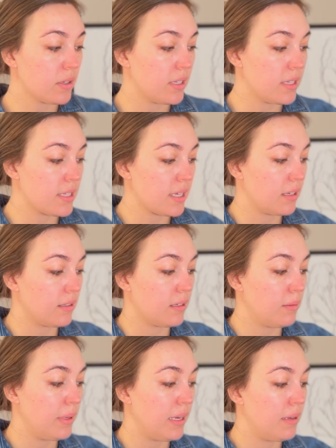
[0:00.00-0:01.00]
into the skin a
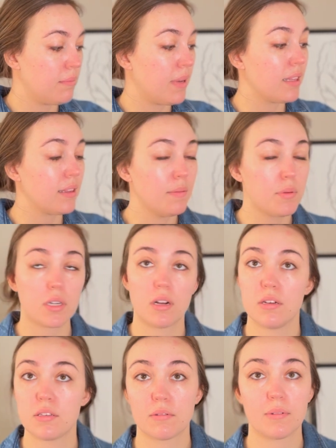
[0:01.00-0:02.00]
little bit. My lips are
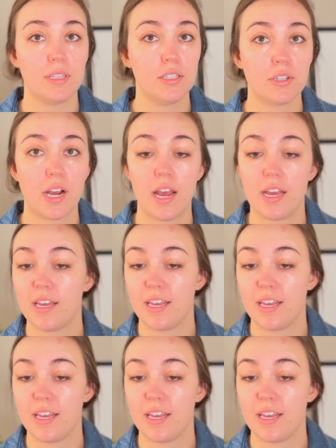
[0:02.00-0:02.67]
also really dry.